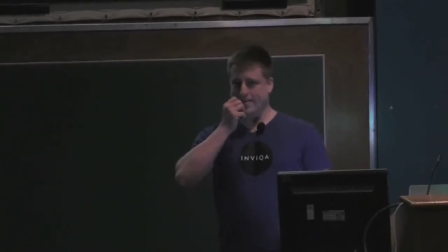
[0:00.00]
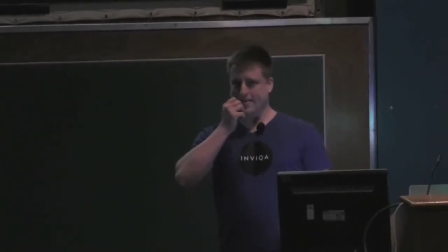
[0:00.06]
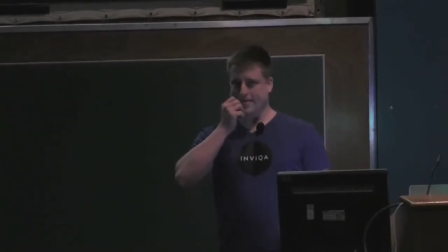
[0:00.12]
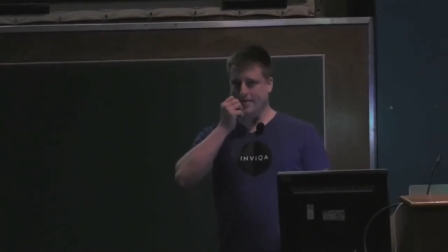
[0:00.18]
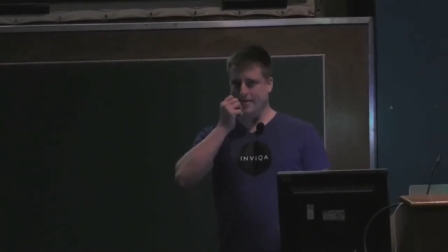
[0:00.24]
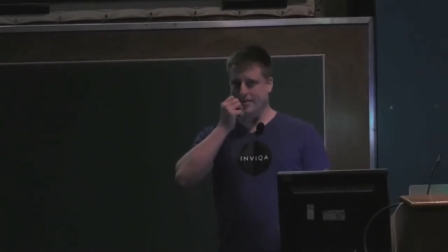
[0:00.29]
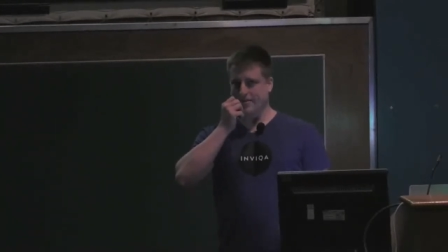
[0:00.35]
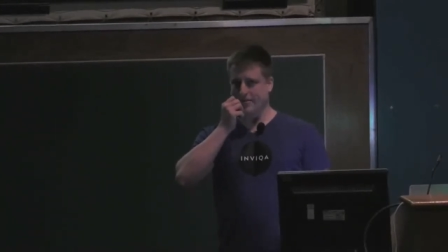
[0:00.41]

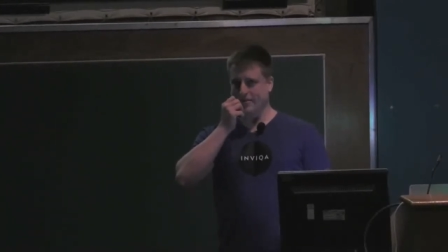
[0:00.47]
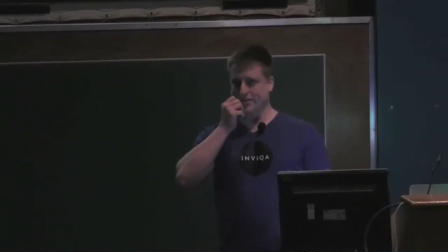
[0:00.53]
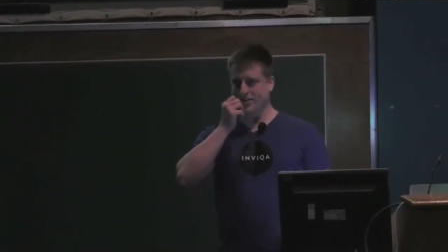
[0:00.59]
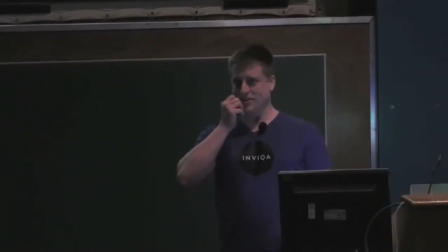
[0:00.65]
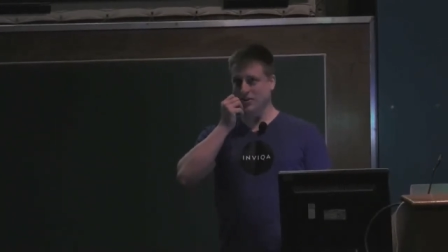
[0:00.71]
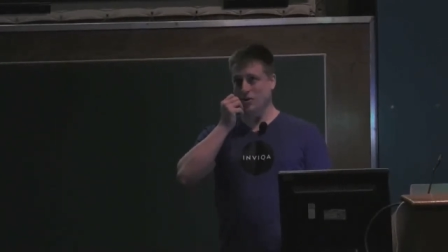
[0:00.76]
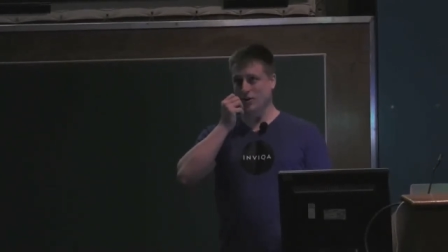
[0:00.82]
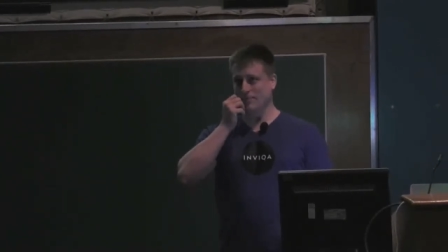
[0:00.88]
there are
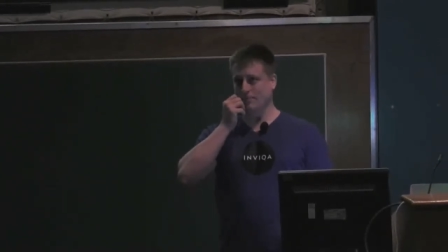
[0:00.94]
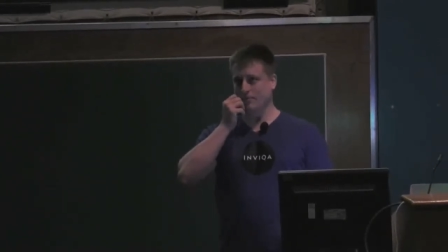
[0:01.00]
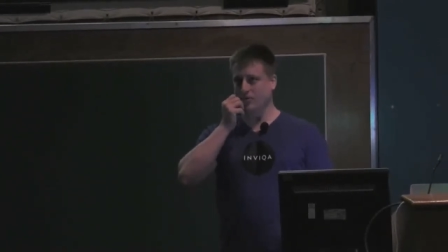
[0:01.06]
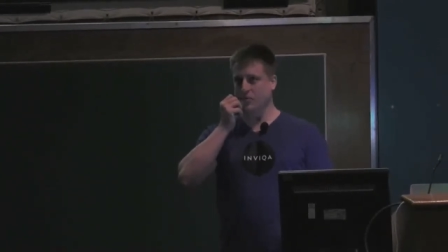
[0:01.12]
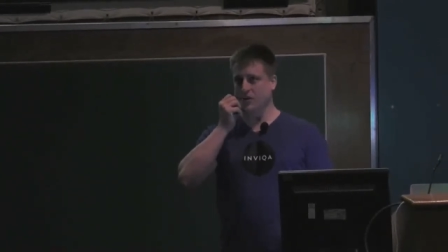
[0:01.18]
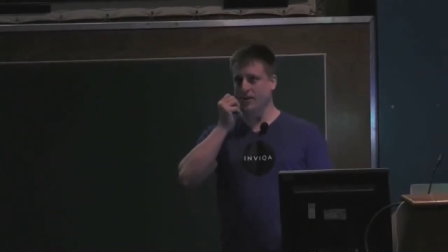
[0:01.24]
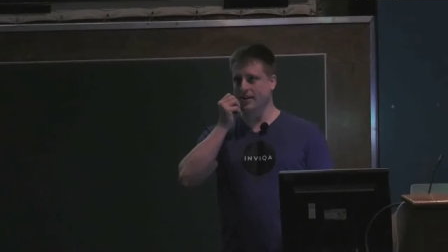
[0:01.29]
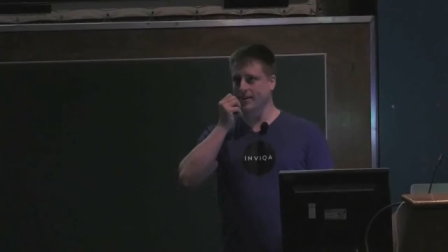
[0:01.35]

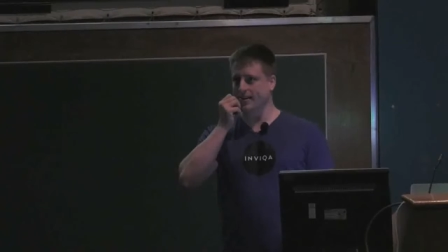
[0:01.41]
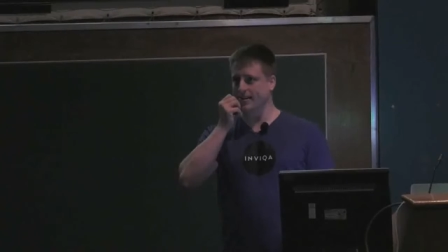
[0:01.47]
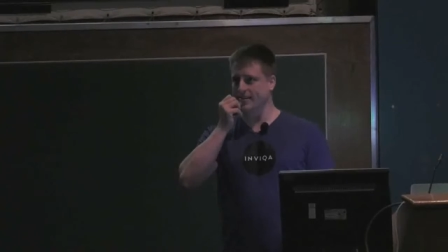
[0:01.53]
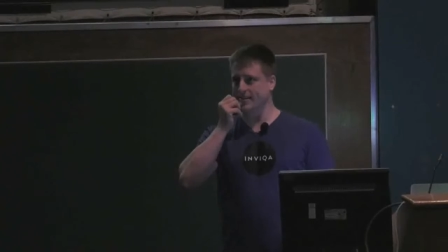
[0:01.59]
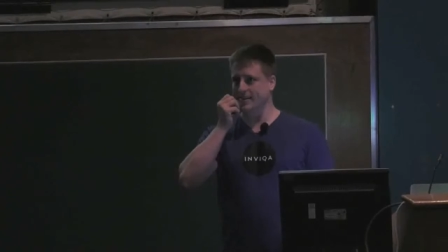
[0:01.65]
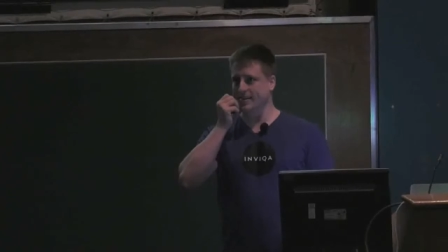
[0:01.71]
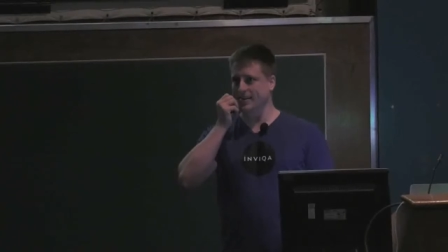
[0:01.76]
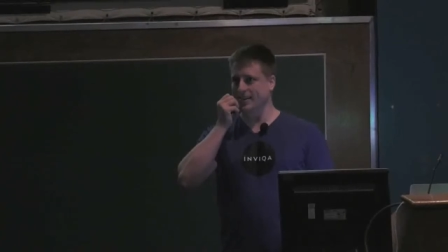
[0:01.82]
times when
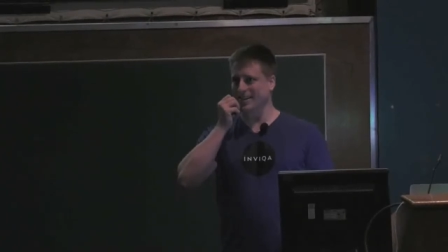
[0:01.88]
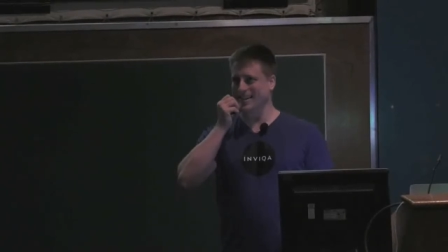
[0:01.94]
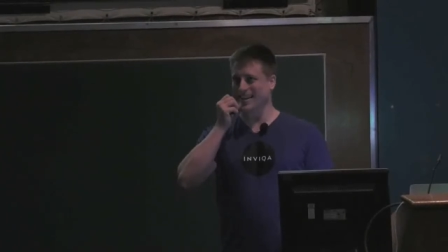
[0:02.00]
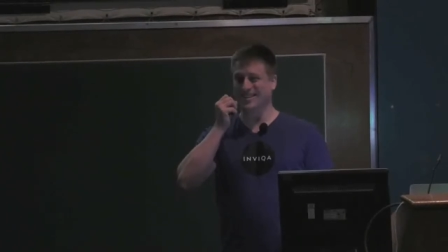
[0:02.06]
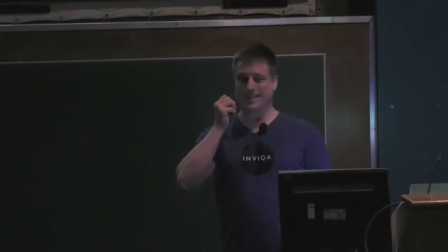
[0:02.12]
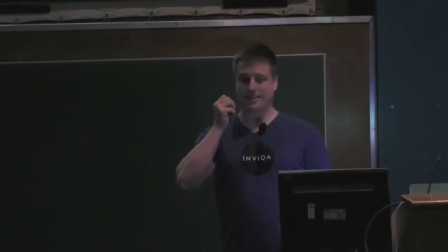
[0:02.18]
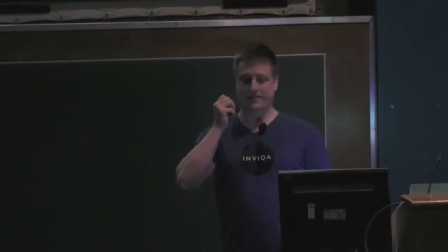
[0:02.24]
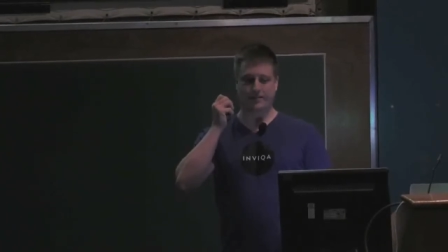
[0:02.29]
it is
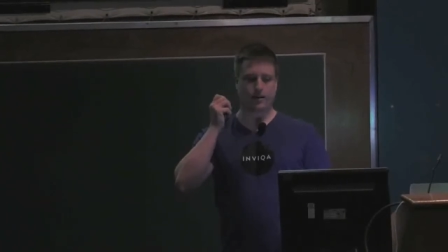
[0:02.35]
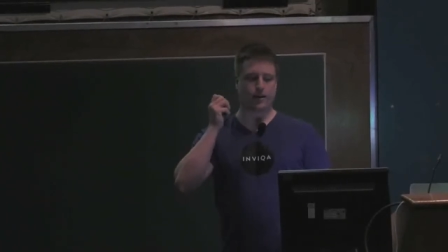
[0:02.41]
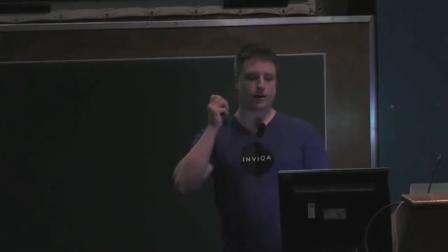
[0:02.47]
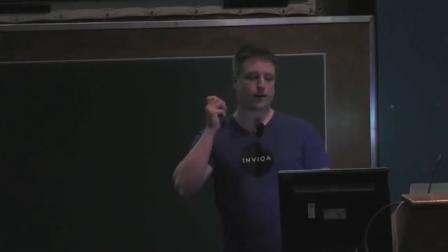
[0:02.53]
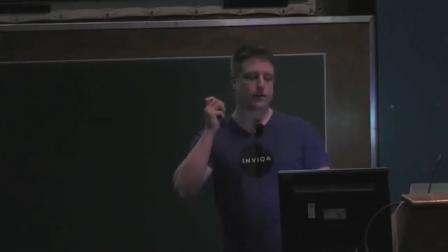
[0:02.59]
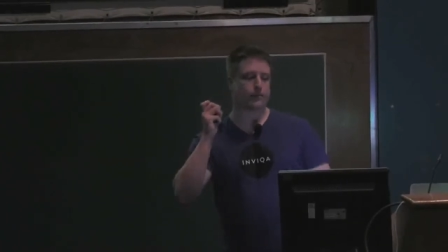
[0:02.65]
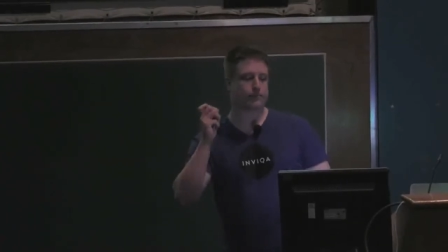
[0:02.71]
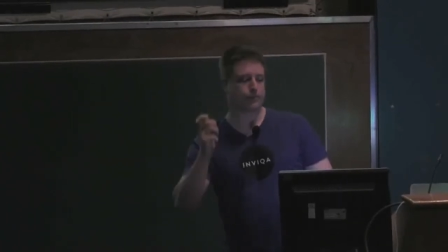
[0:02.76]
as if it
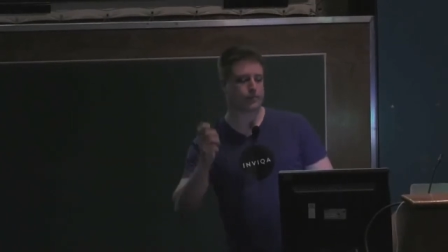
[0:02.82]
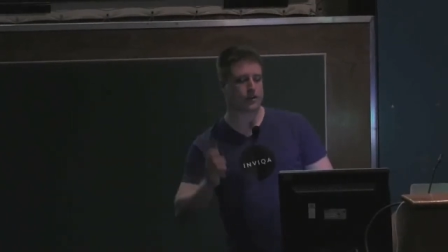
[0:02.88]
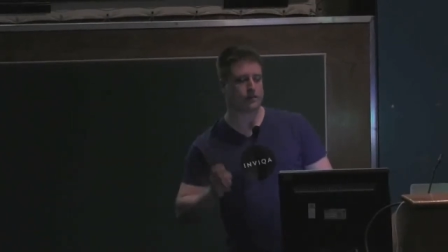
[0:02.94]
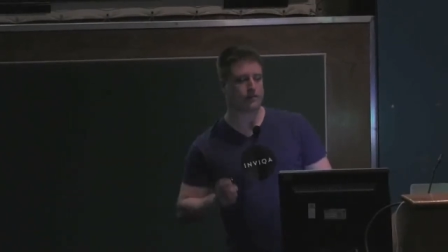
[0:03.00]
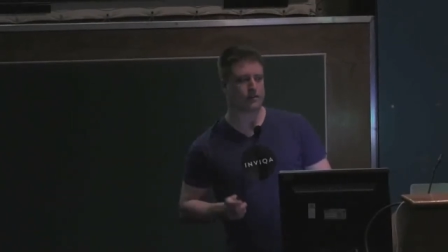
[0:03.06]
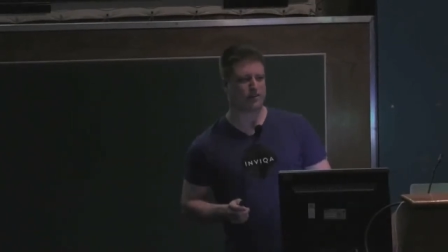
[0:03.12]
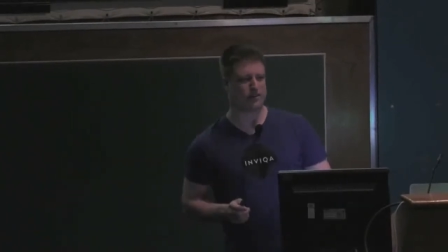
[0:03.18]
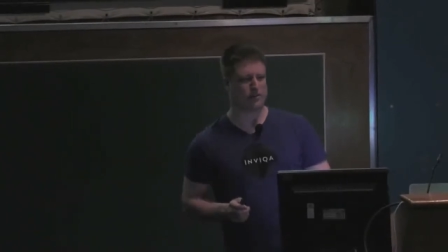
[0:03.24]
had,
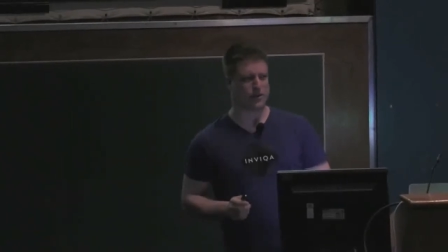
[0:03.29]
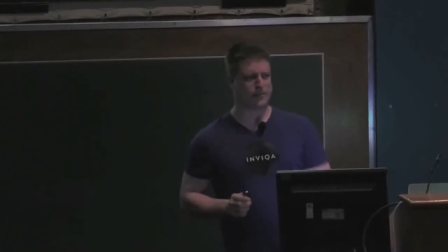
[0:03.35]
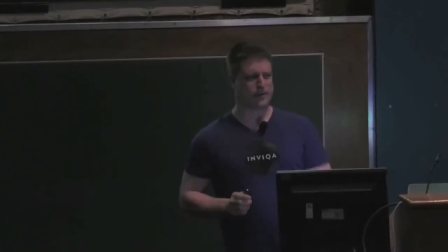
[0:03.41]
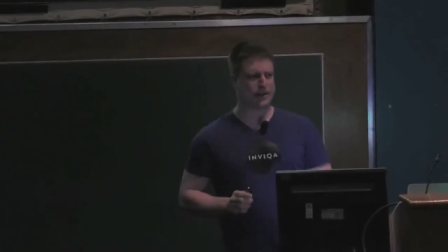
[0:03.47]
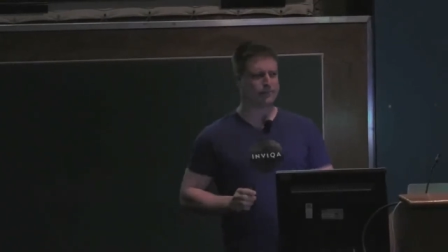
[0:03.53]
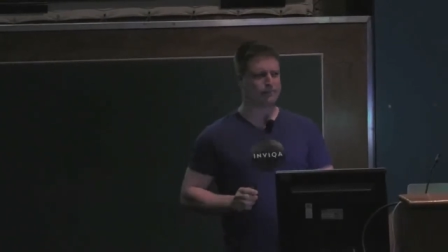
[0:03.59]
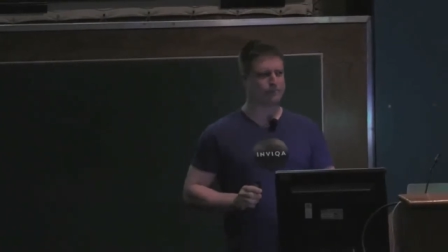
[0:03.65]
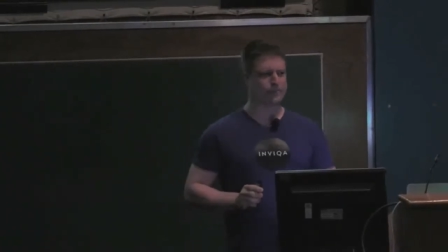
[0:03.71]
if you see what I
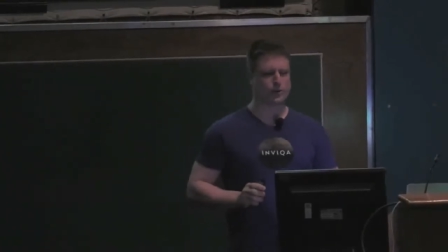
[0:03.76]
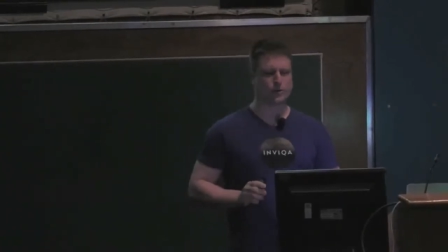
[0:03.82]
mean.